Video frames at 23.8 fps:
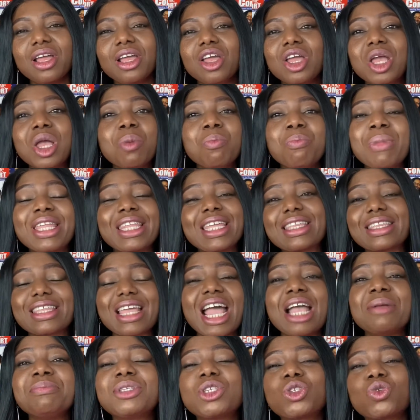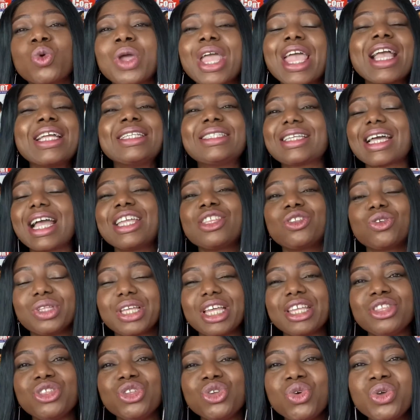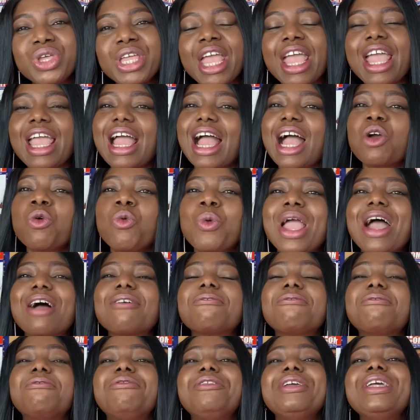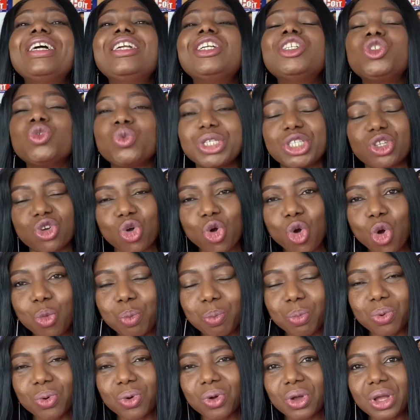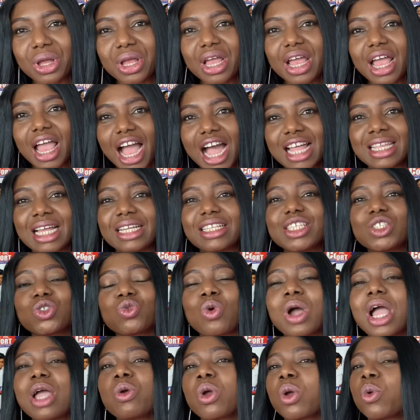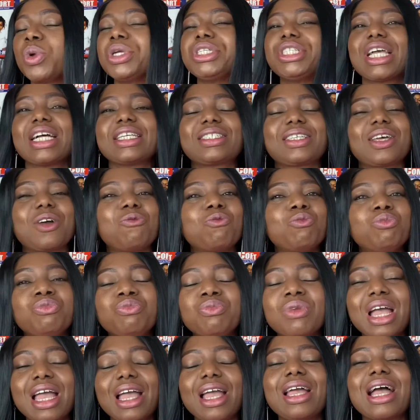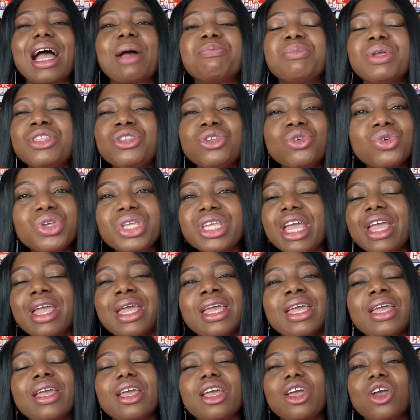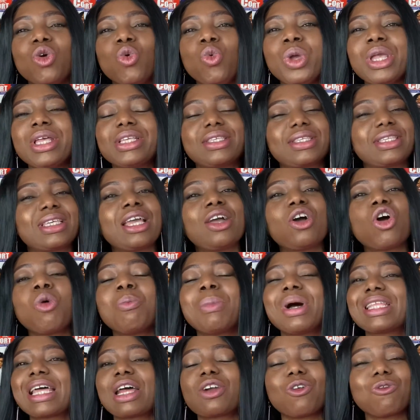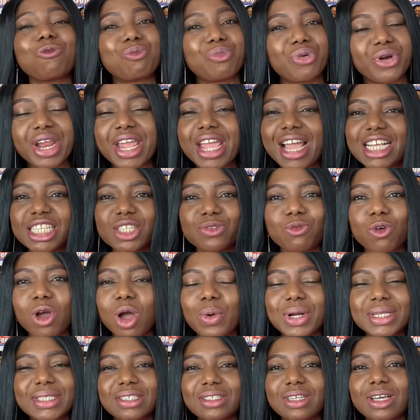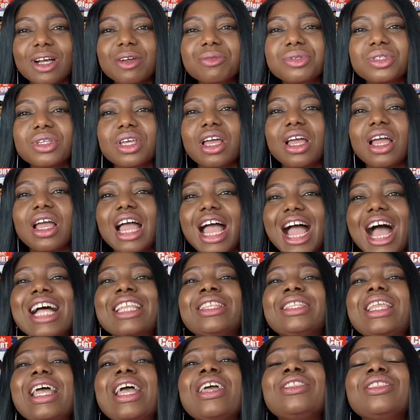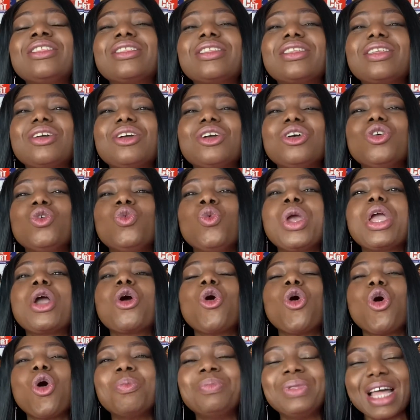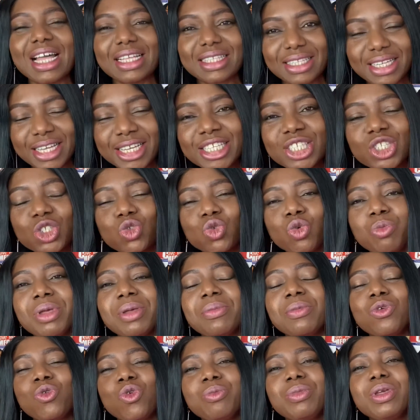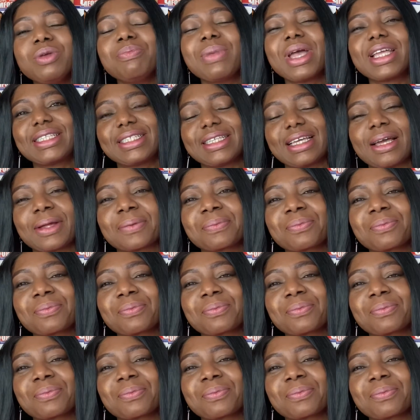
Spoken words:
Many times we enter into the new year and we are filled with hope. And that is why we wish ourselves a happy new year. We say all manner of prayers for ourselves, and then we hope that things will be better.